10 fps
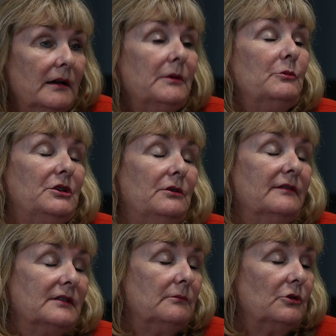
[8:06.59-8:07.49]
I mean, we do
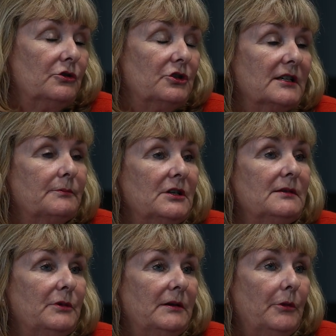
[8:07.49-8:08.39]
have some contracts, but it's
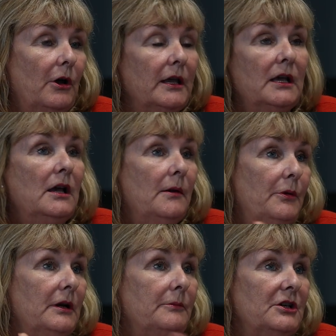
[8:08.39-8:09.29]
bid buy.
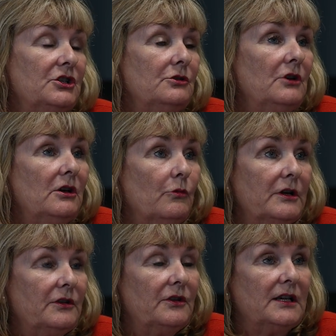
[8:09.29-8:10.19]
But I mean, as you know, one
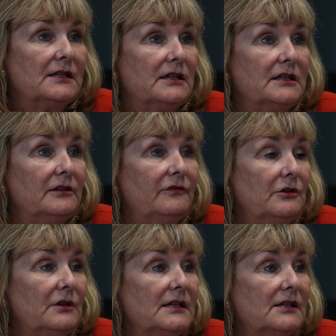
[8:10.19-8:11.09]
of the things I did a
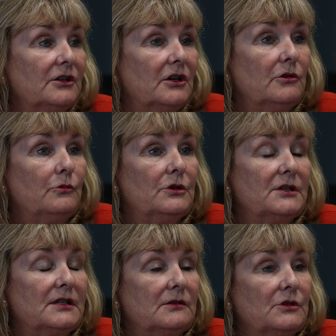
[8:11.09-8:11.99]
few years ago
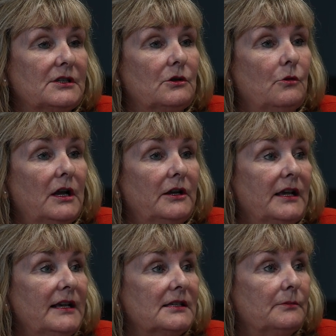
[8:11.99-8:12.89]
was acquire
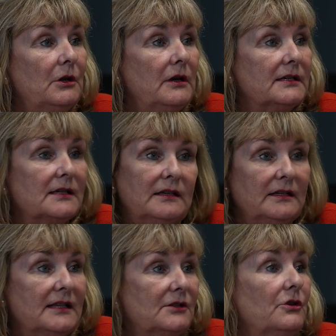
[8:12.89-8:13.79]
Locate Supplies.
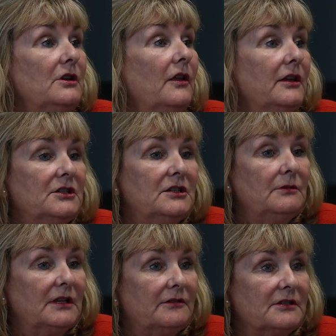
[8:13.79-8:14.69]
Now, that's got nothing to do
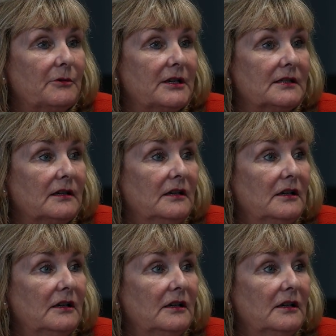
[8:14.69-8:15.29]
with aerospace.